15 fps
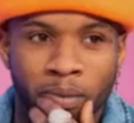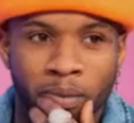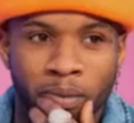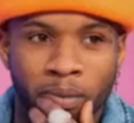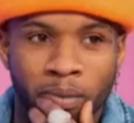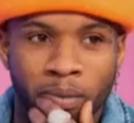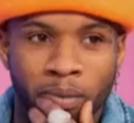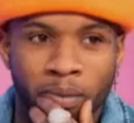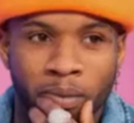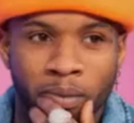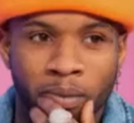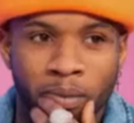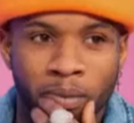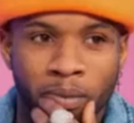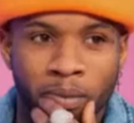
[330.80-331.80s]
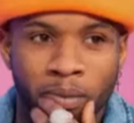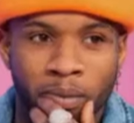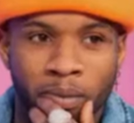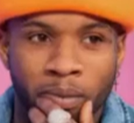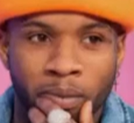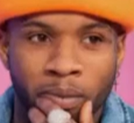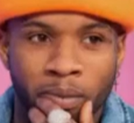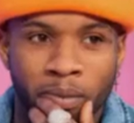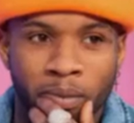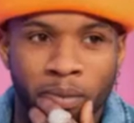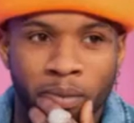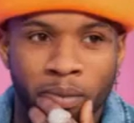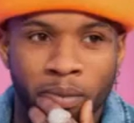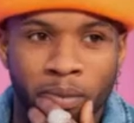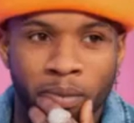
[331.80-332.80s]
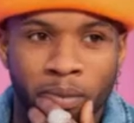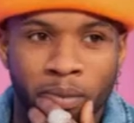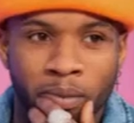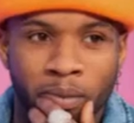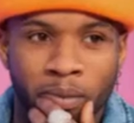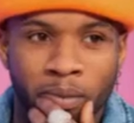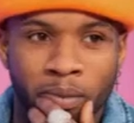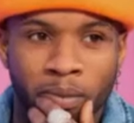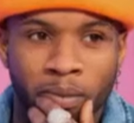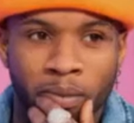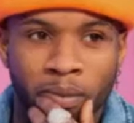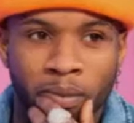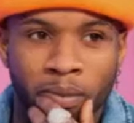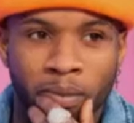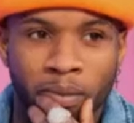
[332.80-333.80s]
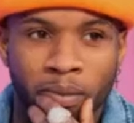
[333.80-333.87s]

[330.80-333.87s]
(silent)